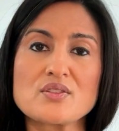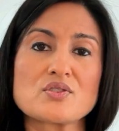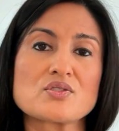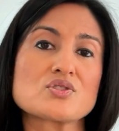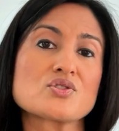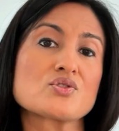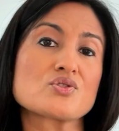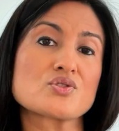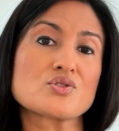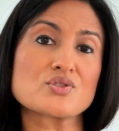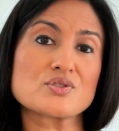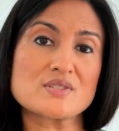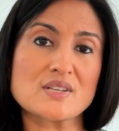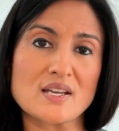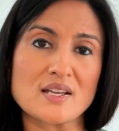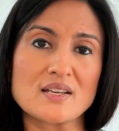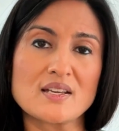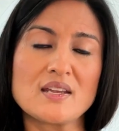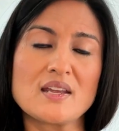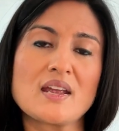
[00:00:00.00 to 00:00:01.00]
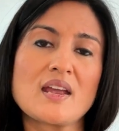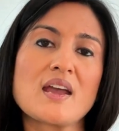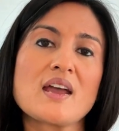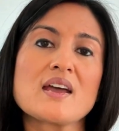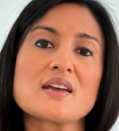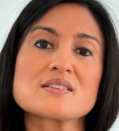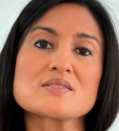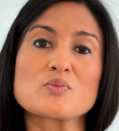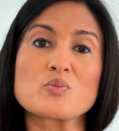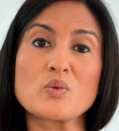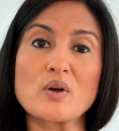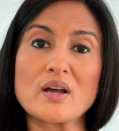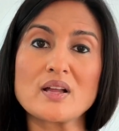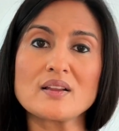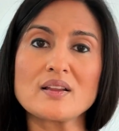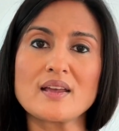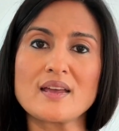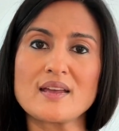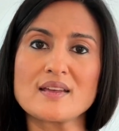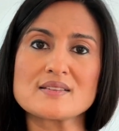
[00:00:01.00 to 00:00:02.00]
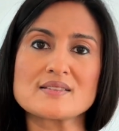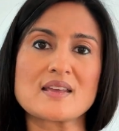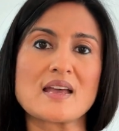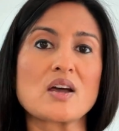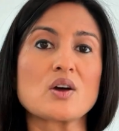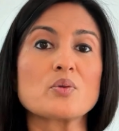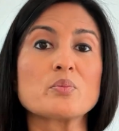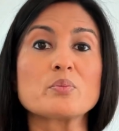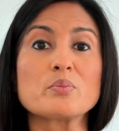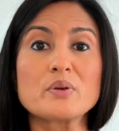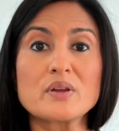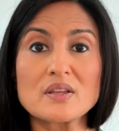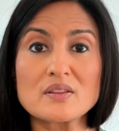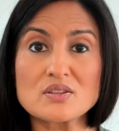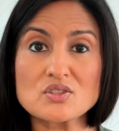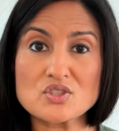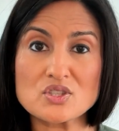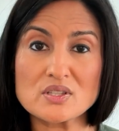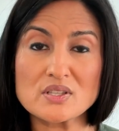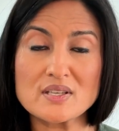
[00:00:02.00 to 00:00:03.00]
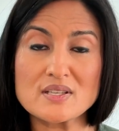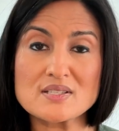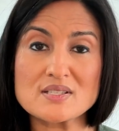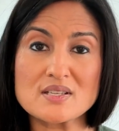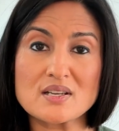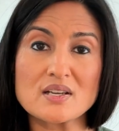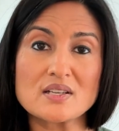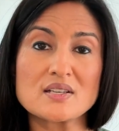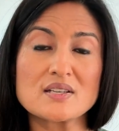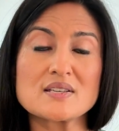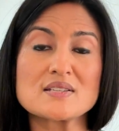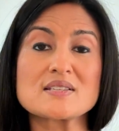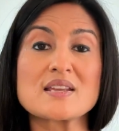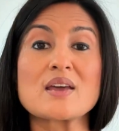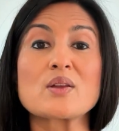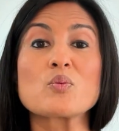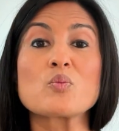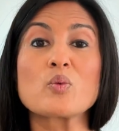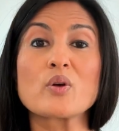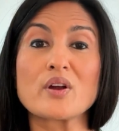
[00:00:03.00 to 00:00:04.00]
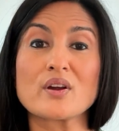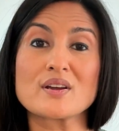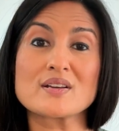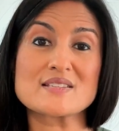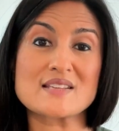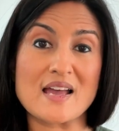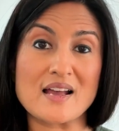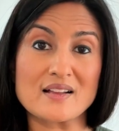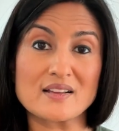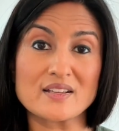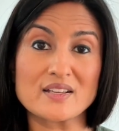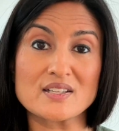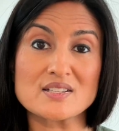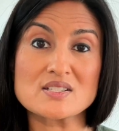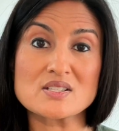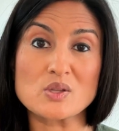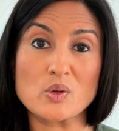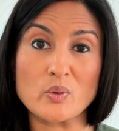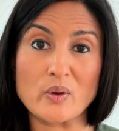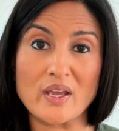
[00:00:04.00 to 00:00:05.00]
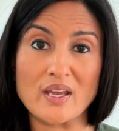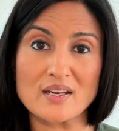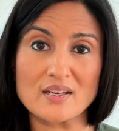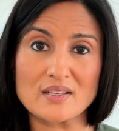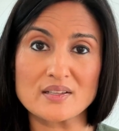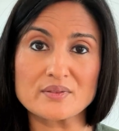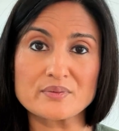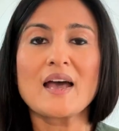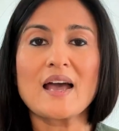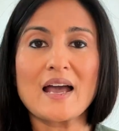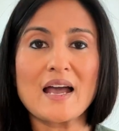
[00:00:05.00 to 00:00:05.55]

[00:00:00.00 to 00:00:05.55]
their surgical technique, as well as how big the chalazion is and where exactly it's located